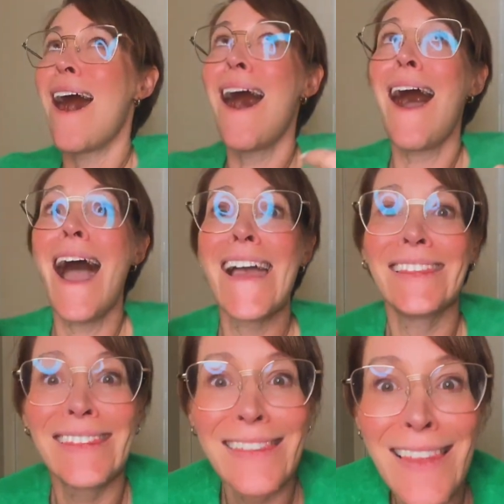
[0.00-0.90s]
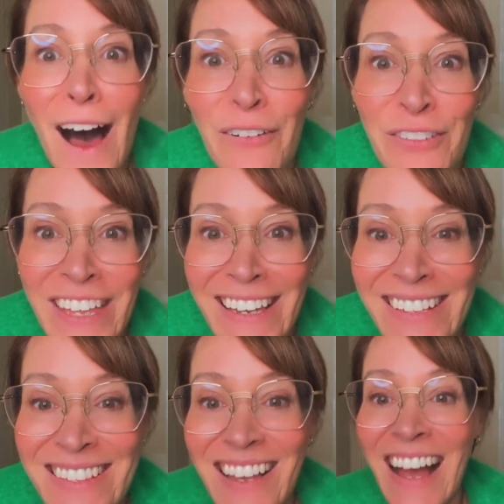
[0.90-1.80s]
I love
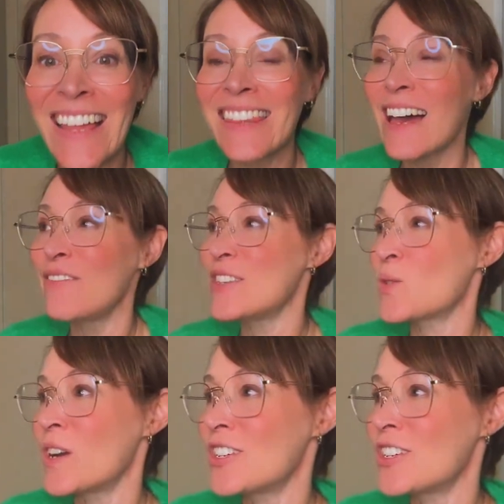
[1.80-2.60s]
this. I love this